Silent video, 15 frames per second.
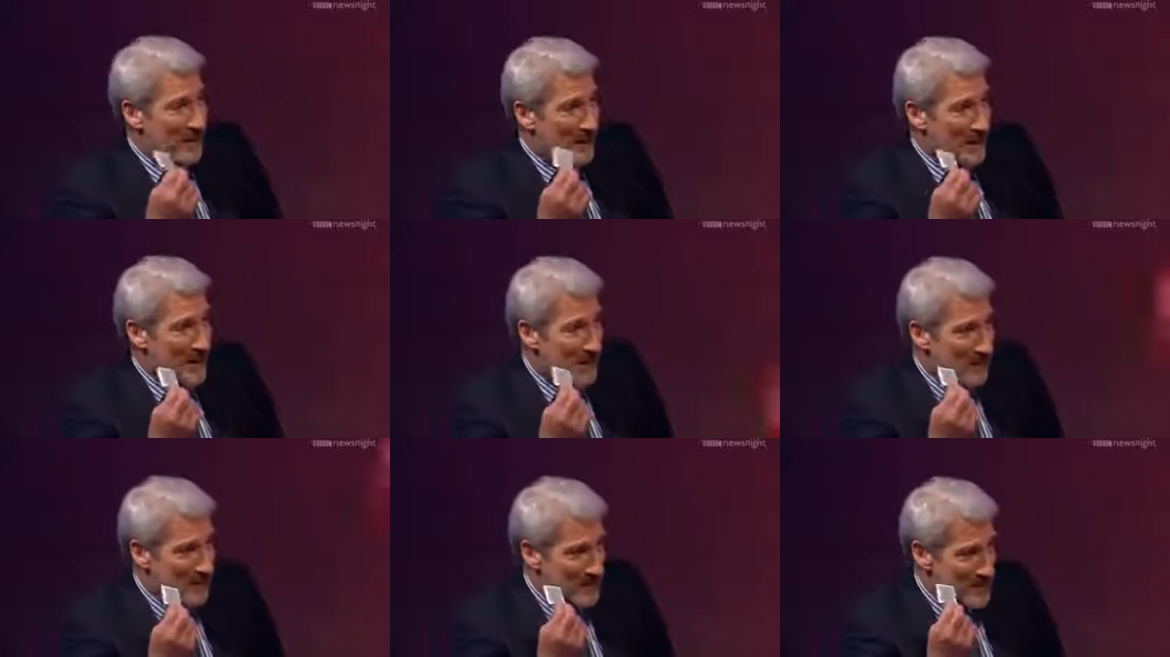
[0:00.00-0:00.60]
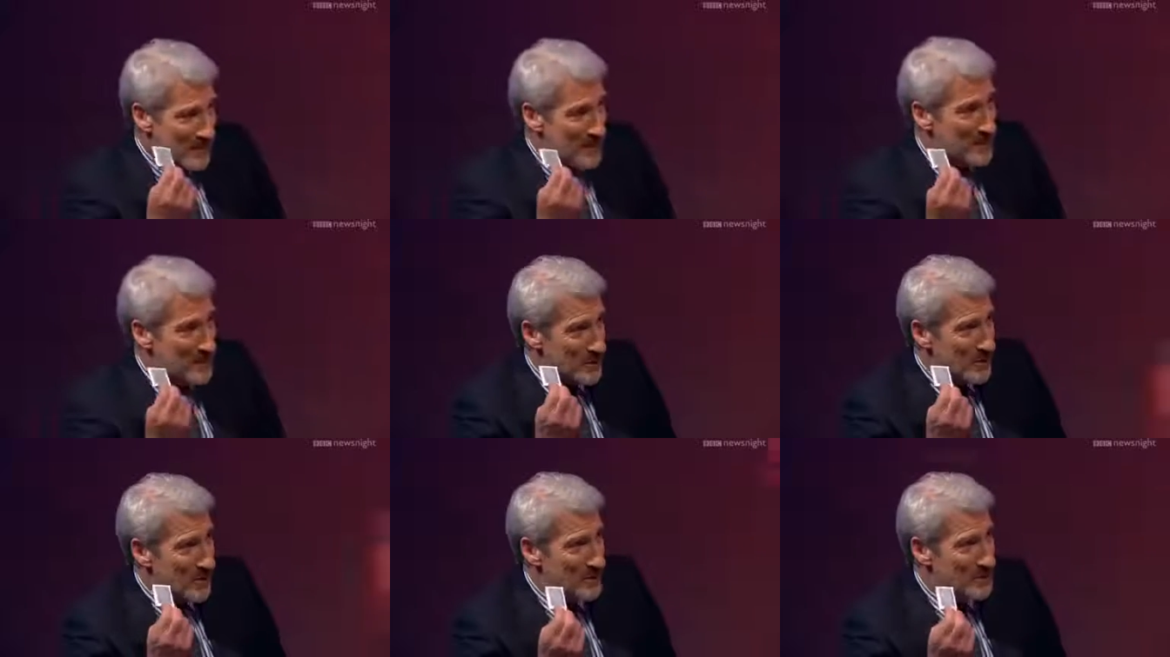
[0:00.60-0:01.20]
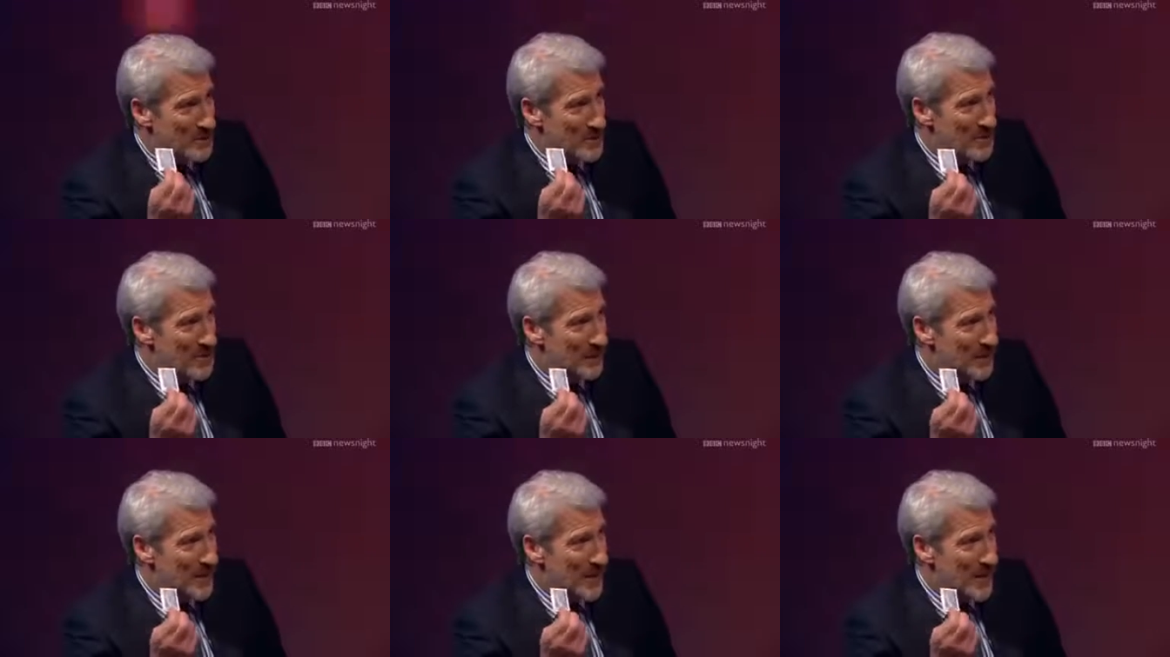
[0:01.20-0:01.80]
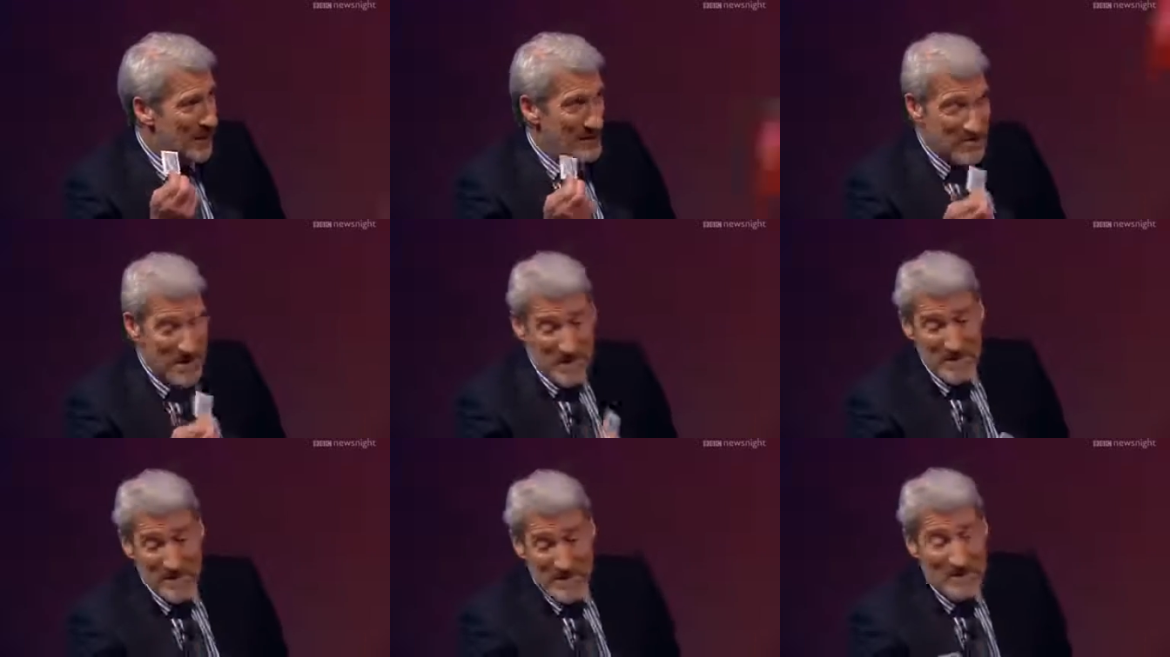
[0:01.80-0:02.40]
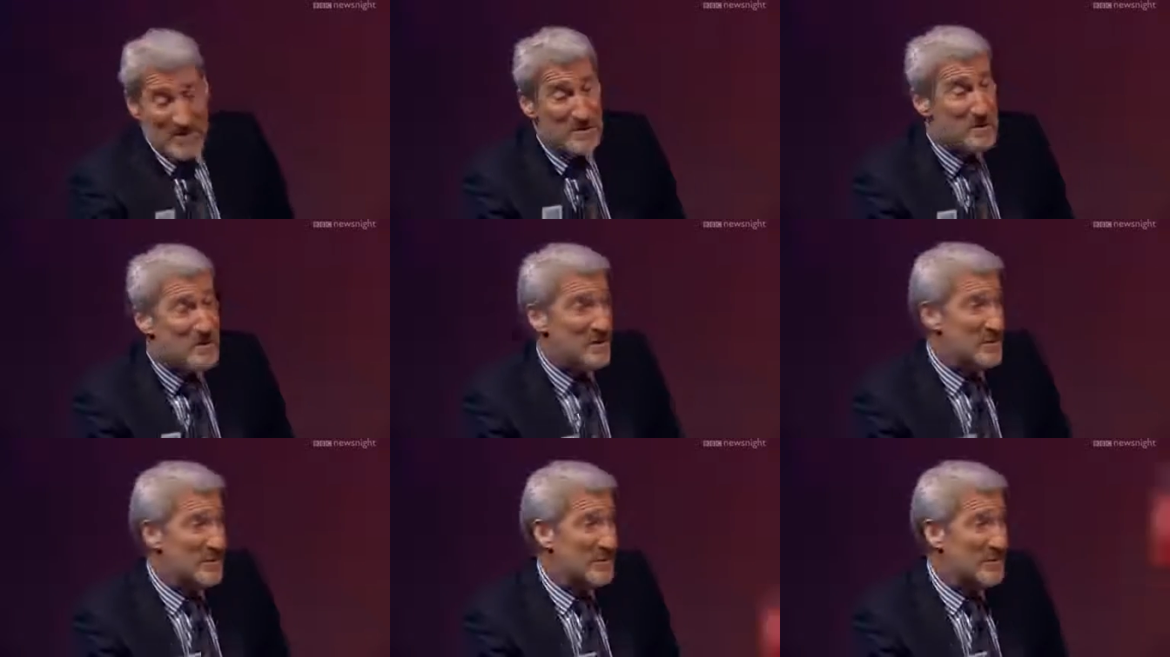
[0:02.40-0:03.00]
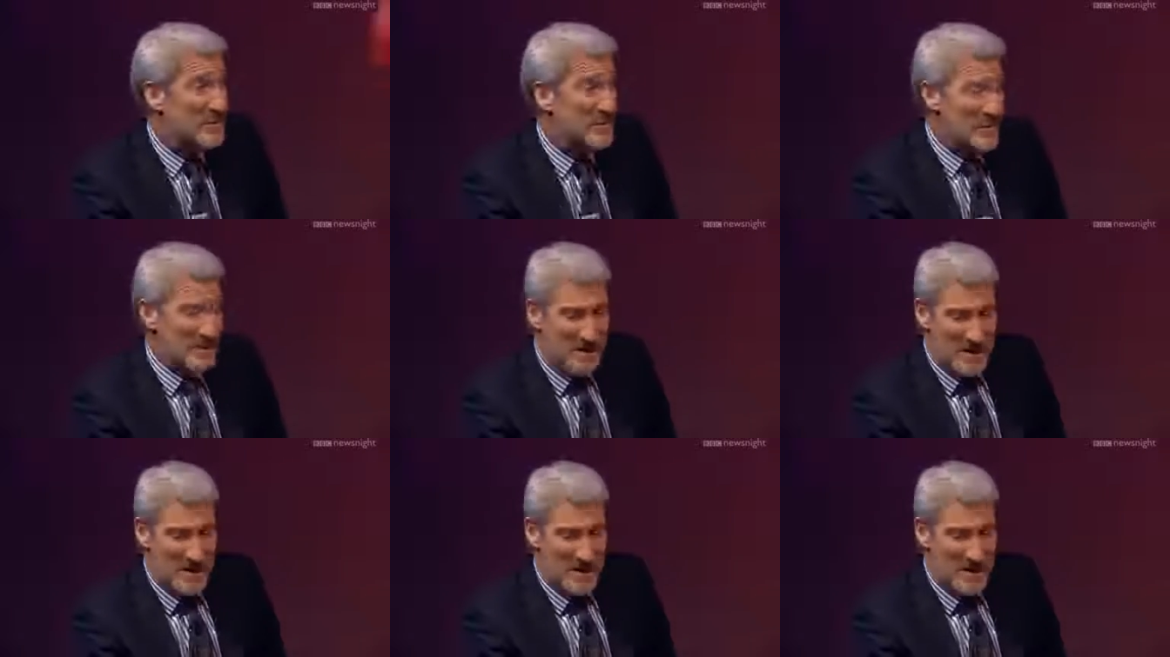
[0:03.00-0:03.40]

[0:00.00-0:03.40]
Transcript: in a cup of tea during the course of the day, or maybe even two.